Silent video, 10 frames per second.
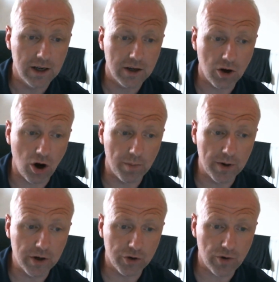
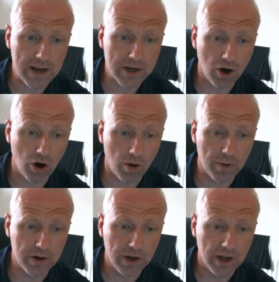carbon, grey
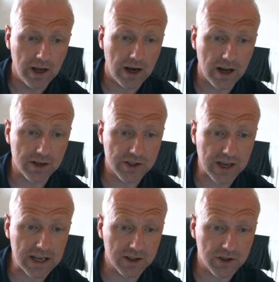carbon, and
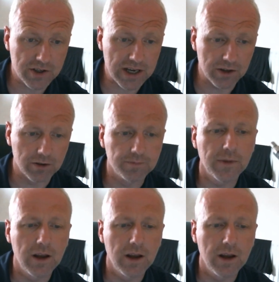stainless steel.